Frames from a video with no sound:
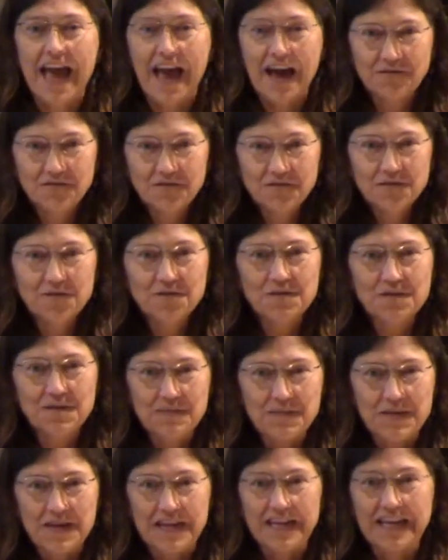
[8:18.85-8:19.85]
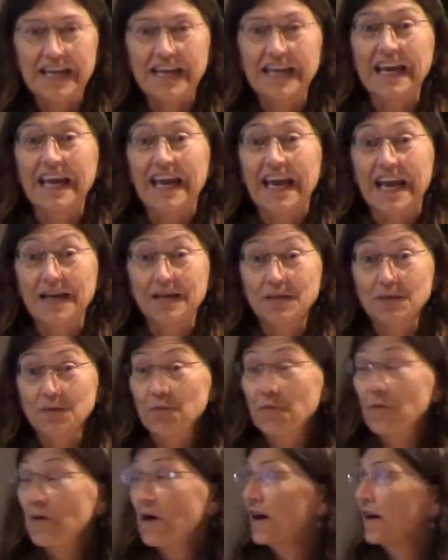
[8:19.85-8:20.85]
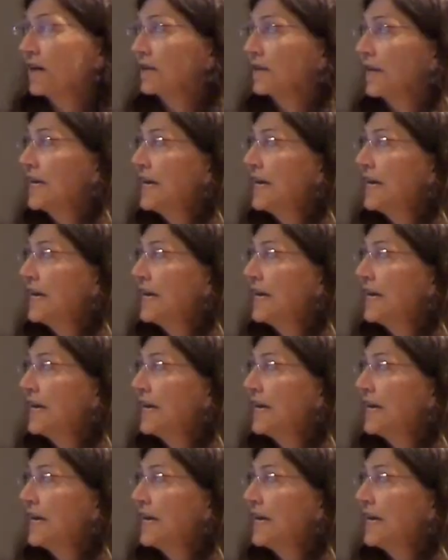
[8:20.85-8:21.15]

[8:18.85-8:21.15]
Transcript: after the meeting as well.